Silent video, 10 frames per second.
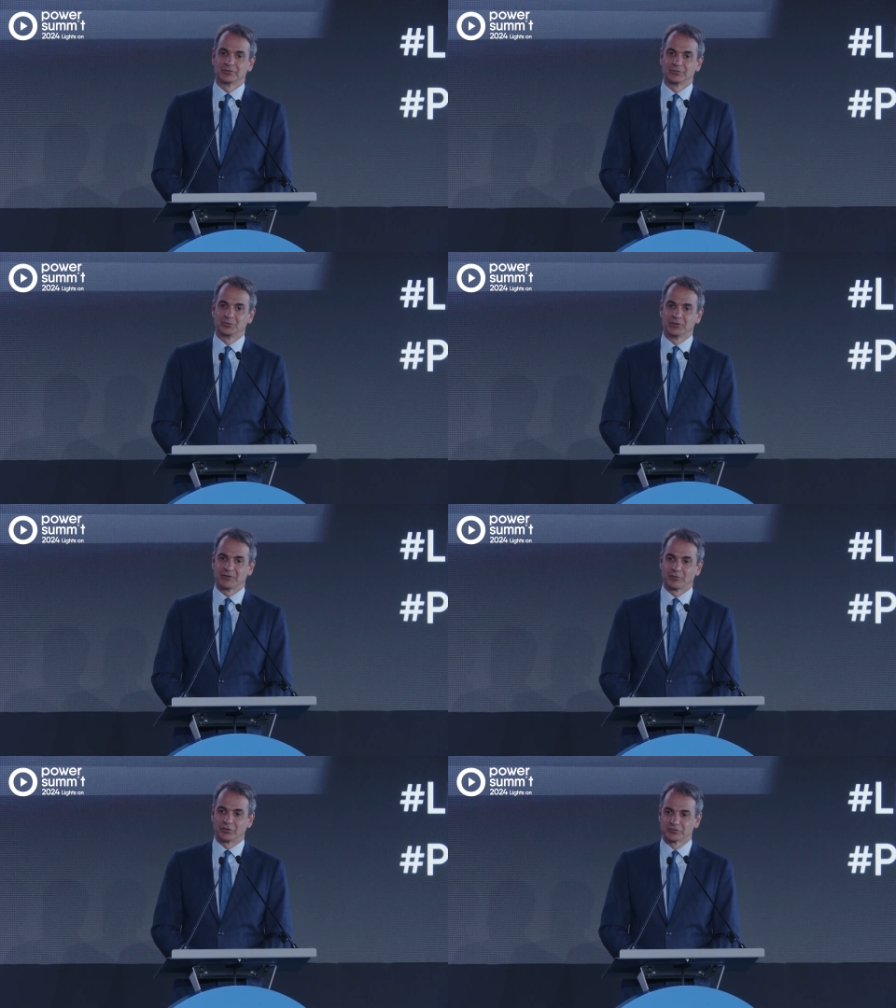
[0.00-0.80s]
we have
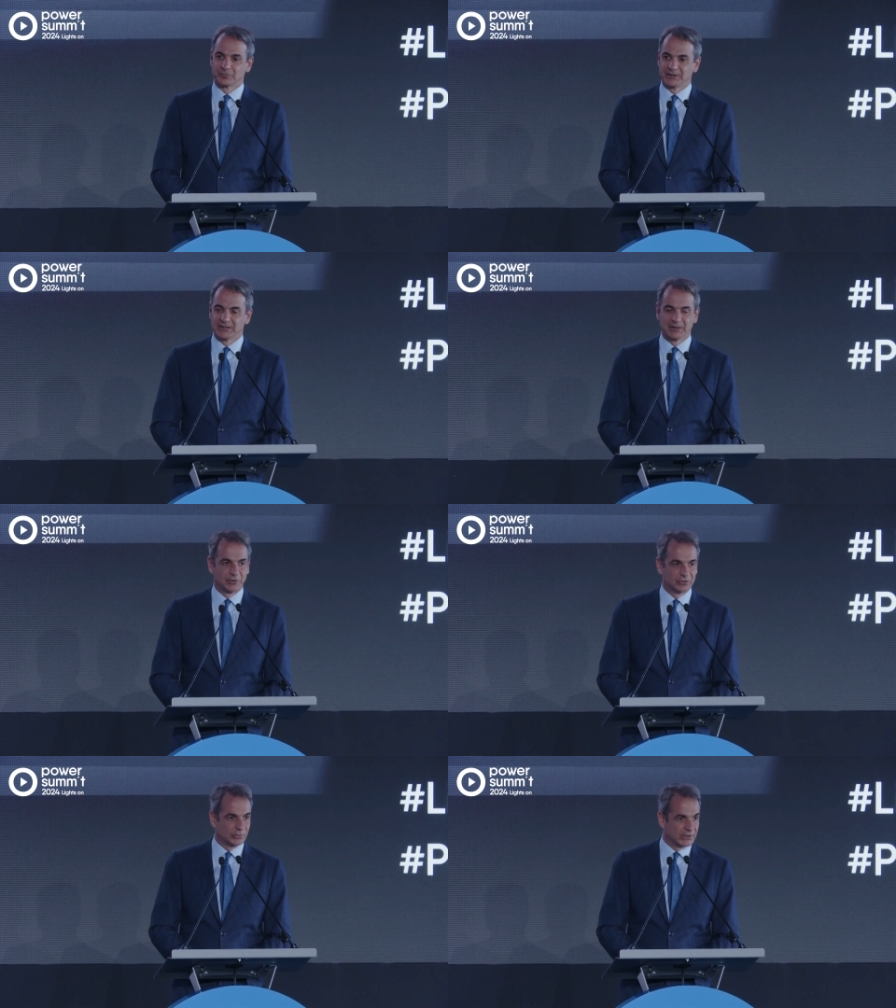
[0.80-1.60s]
also been able
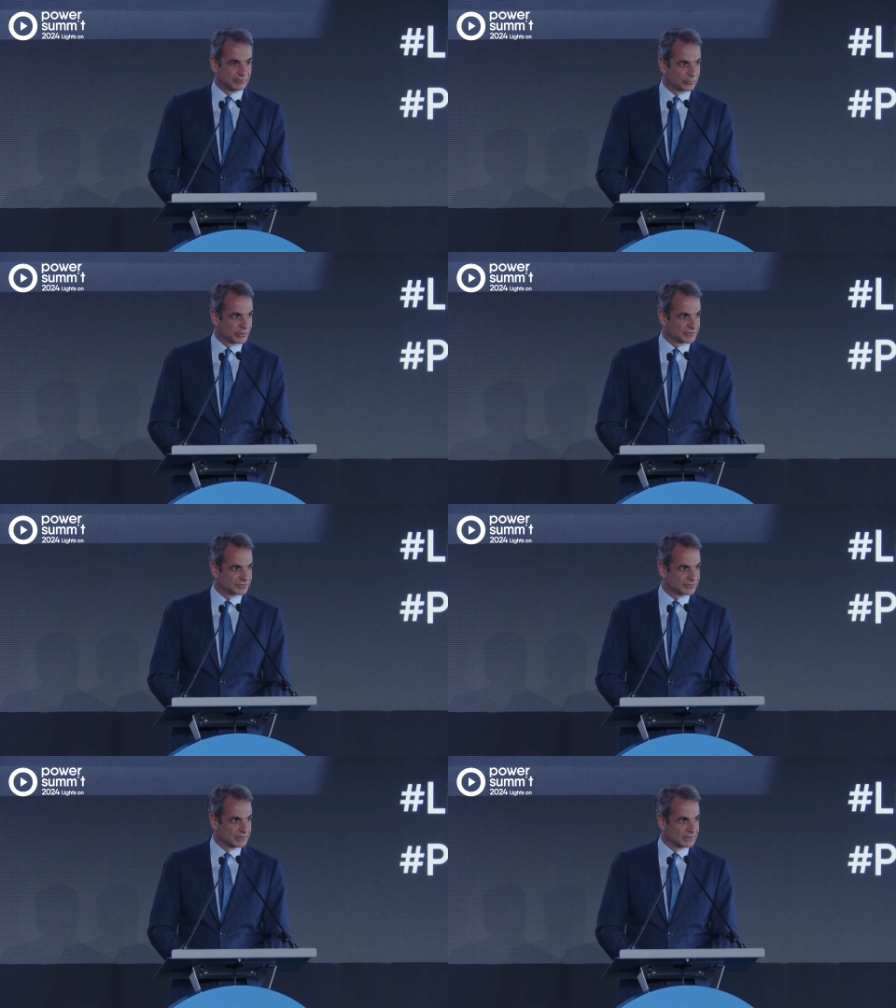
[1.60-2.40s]
to influence
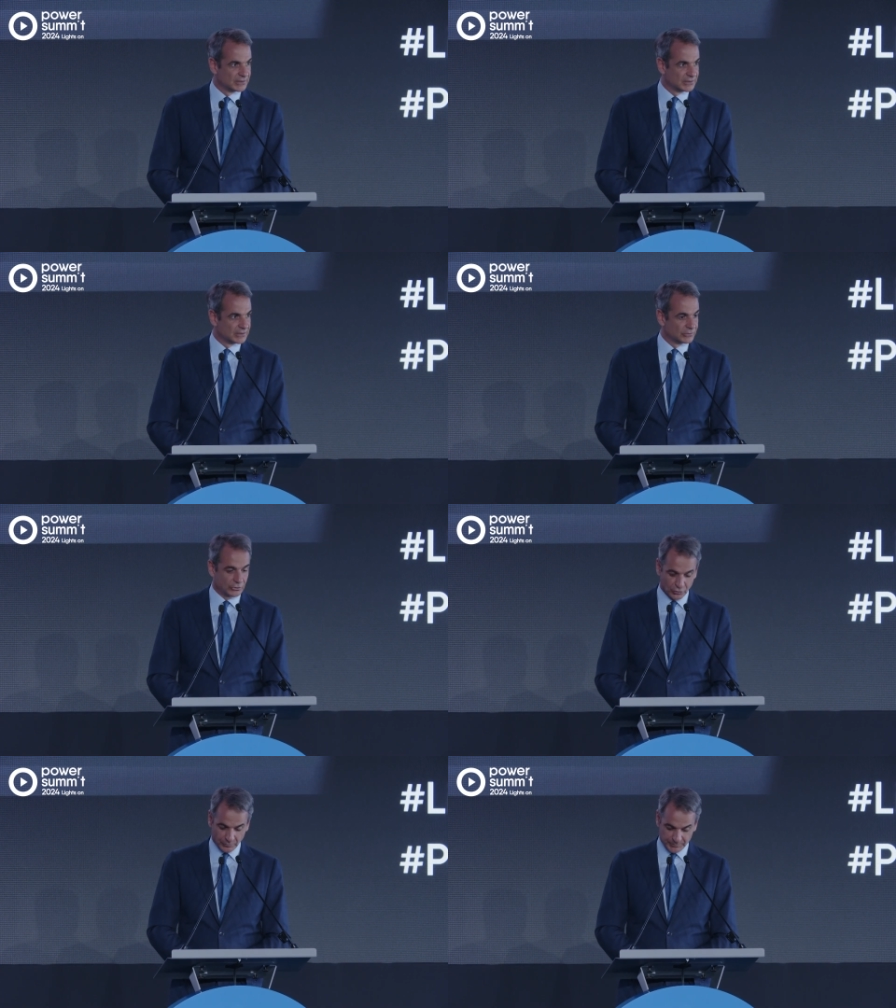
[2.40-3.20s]
the
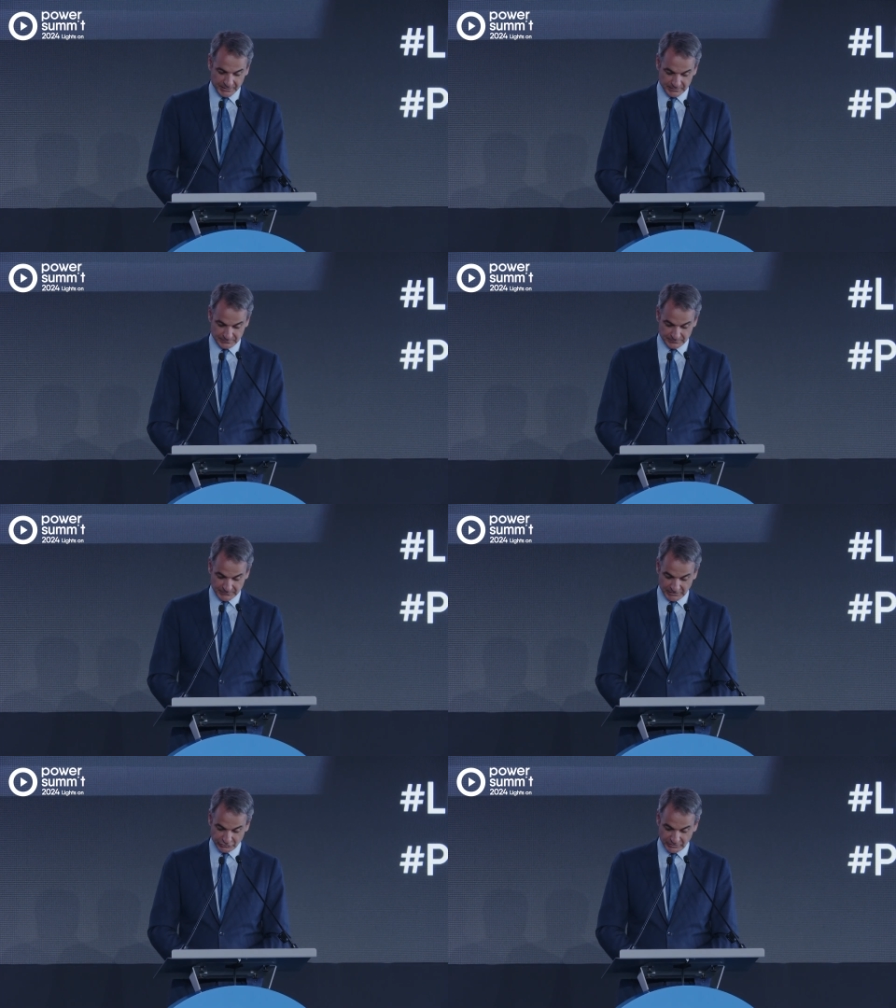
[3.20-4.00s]
European
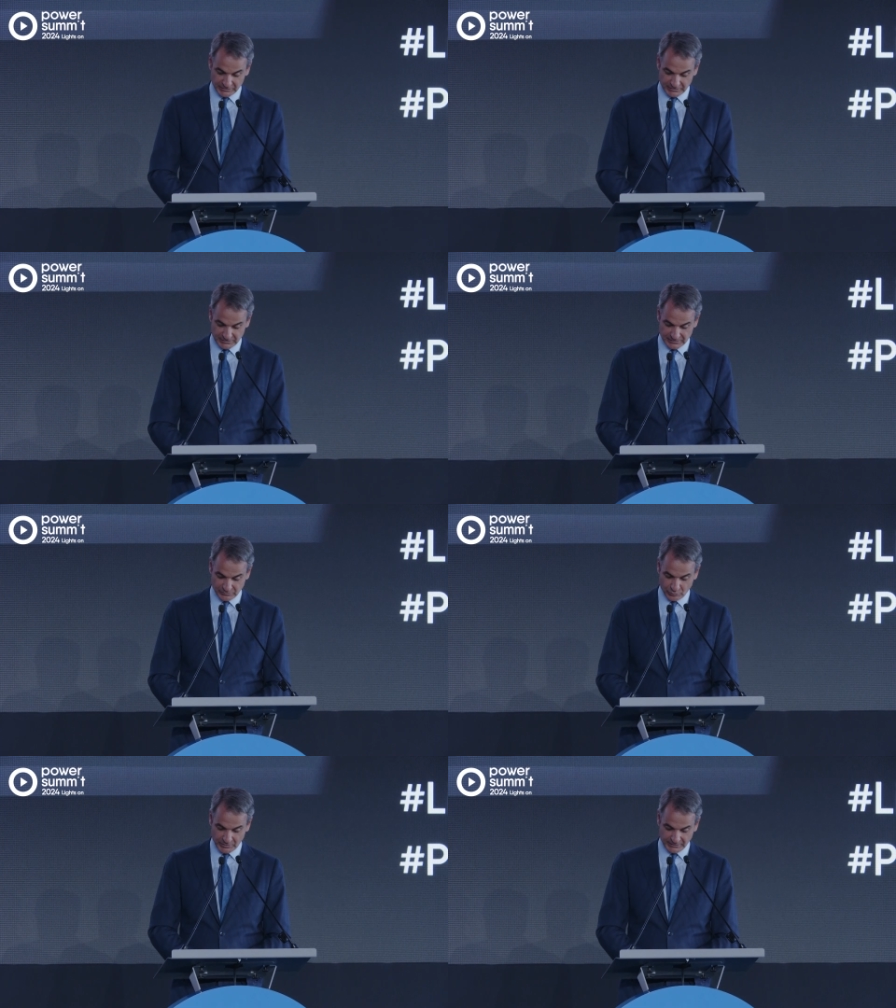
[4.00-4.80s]
agenda
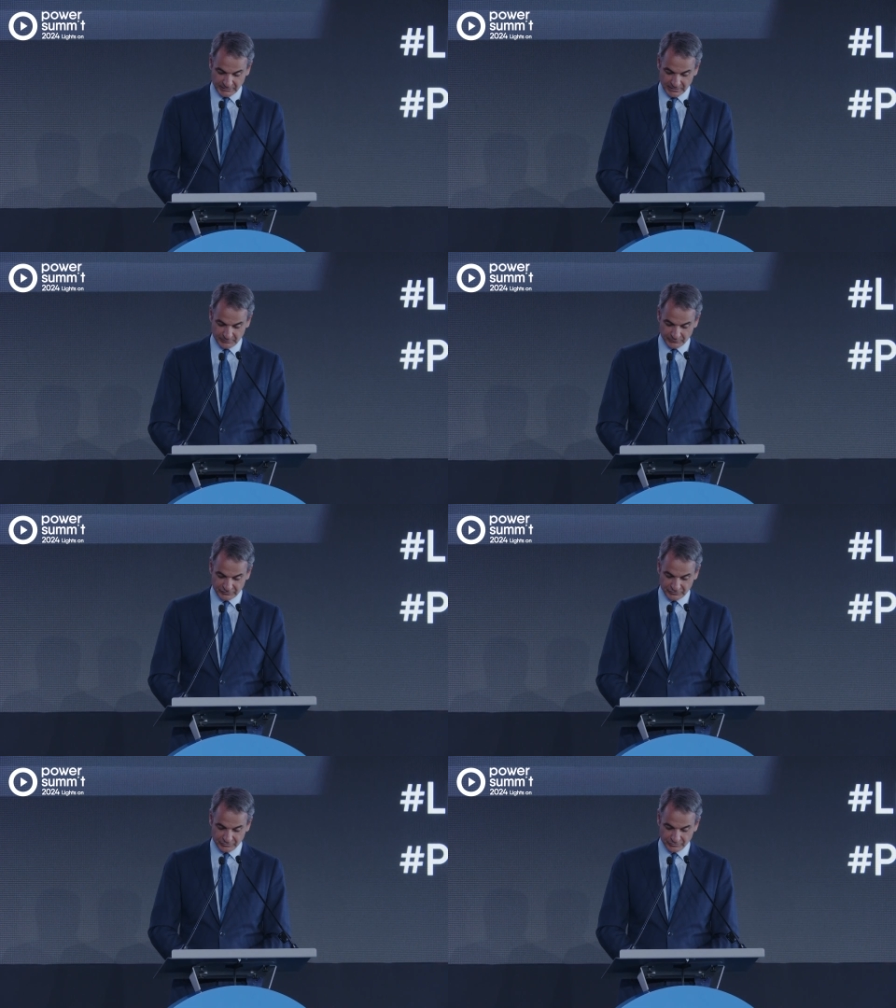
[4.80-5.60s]
when it comes
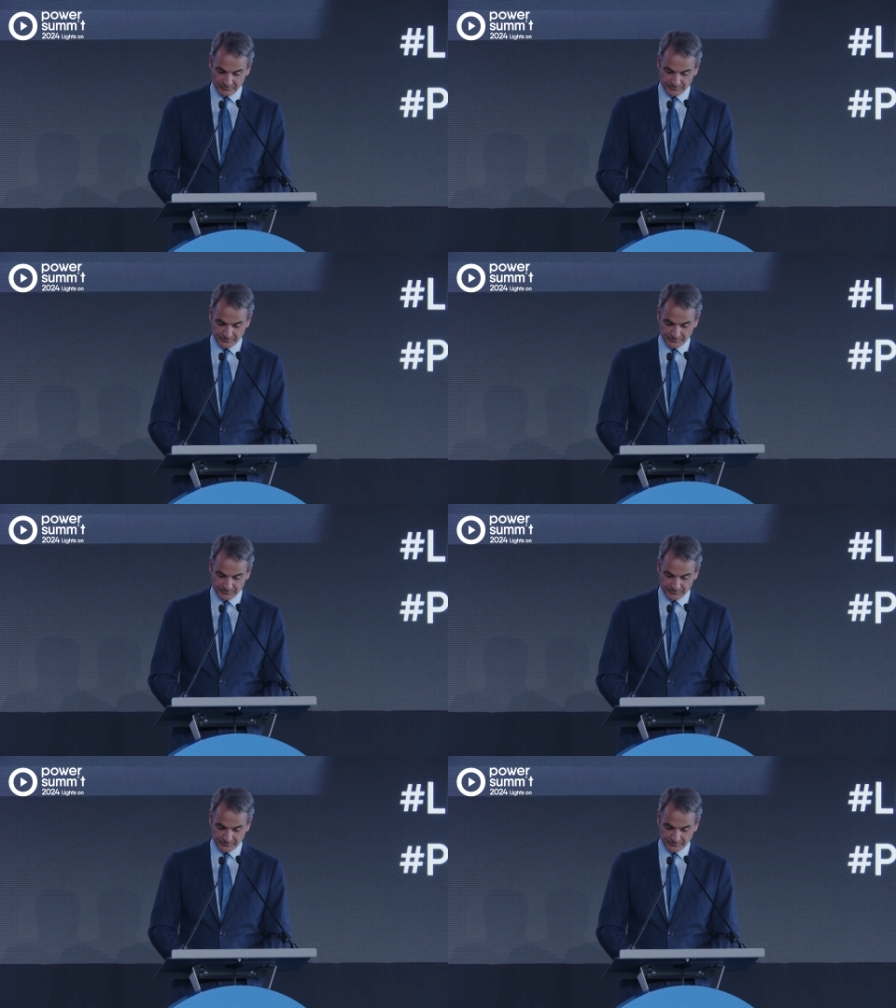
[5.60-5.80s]
to